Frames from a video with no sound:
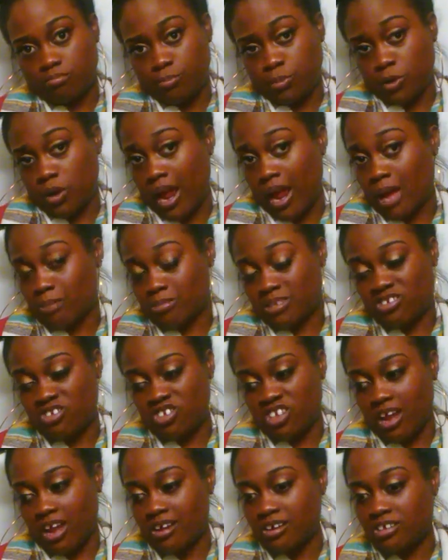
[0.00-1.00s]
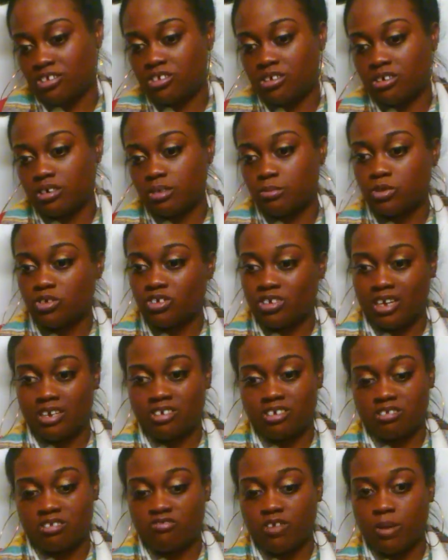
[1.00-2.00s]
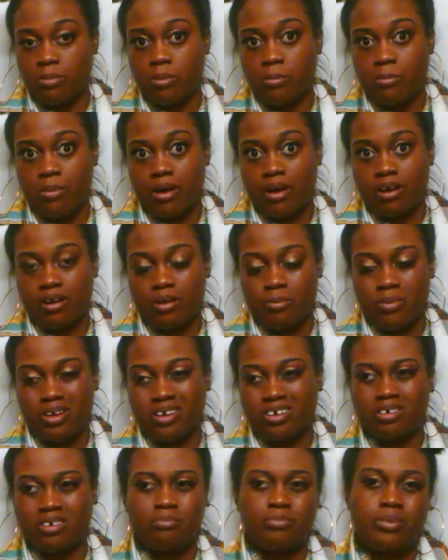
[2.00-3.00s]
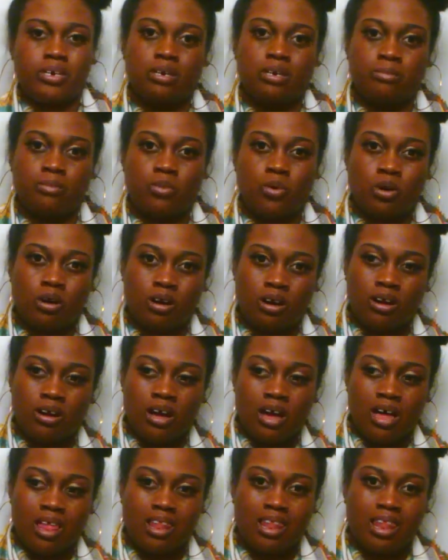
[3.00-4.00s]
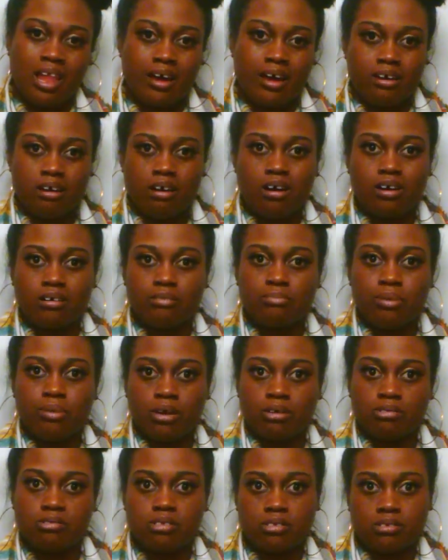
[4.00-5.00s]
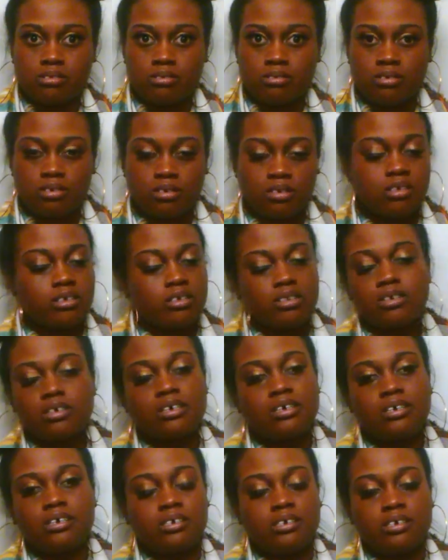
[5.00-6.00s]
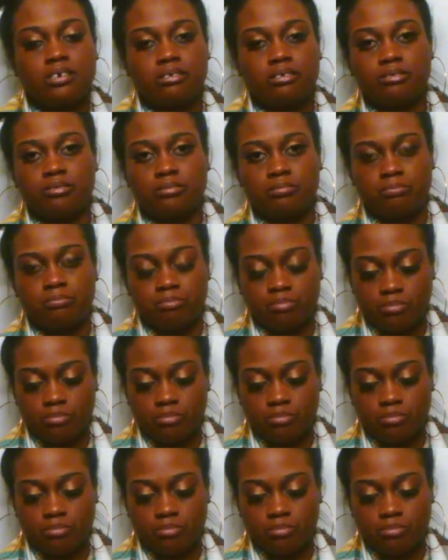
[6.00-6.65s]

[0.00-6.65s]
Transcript: perhaps change him or change his frame of mind and make him be a more lighthearted person. And it didn't.